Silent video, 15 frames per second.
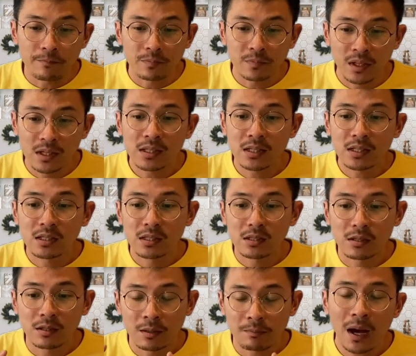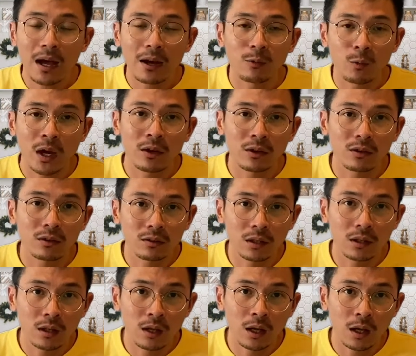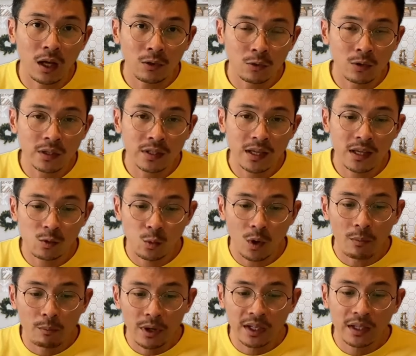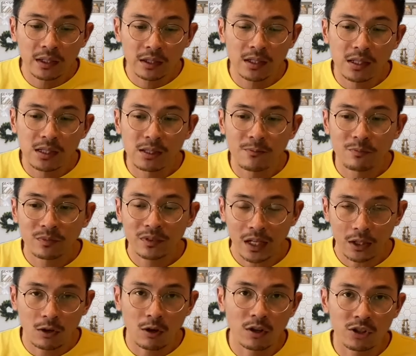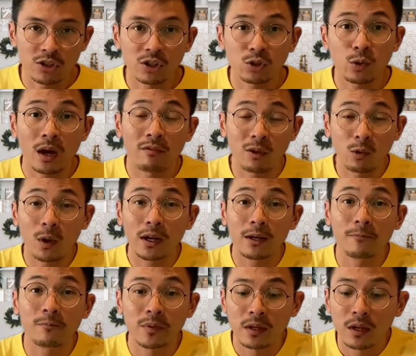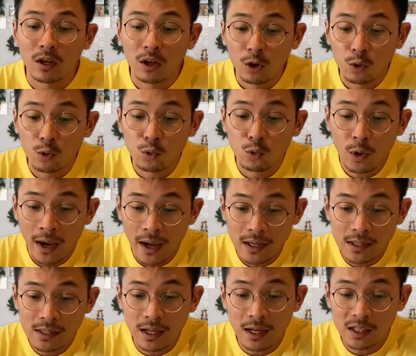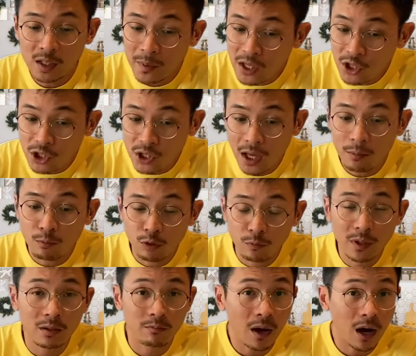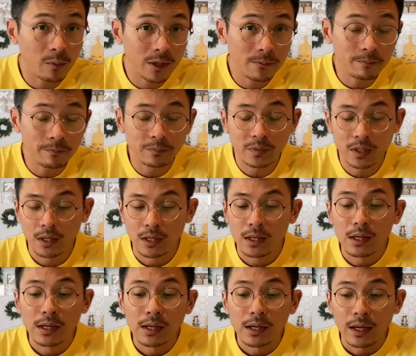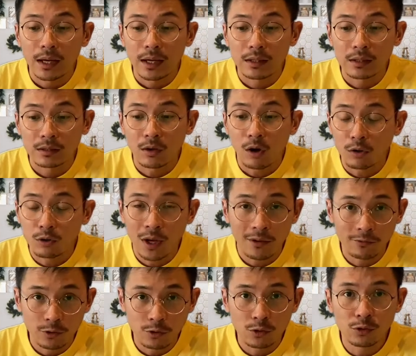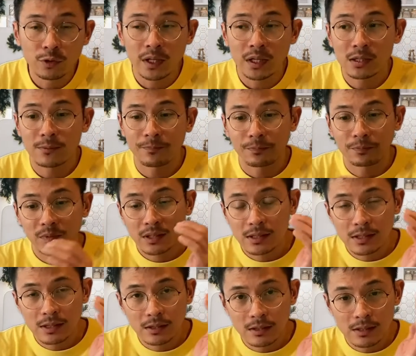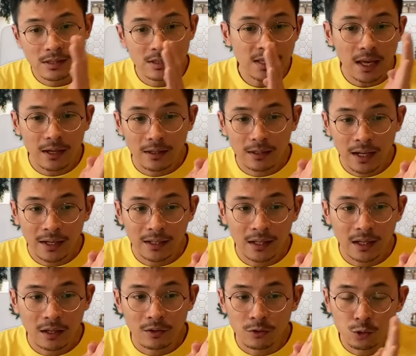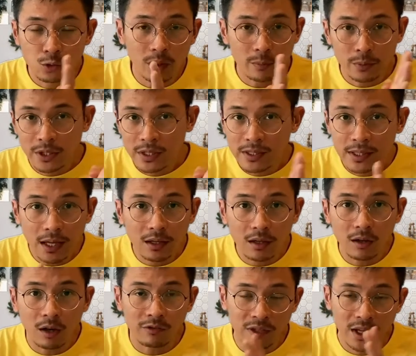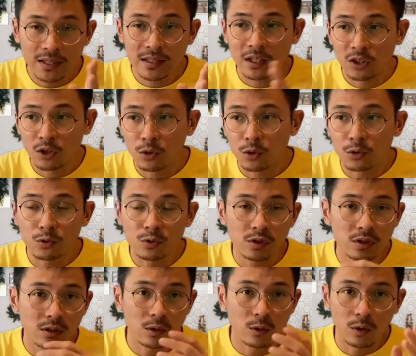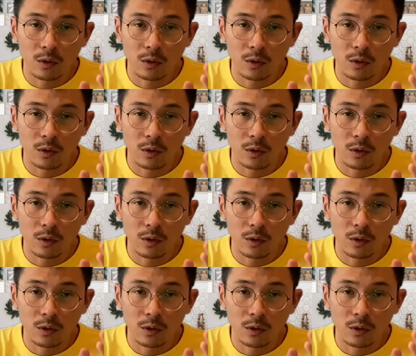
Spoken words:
this is the part where Google says we are bringing this technology to everyone who has speech and movement impairment. All you have to do is do a preset of yes and no's,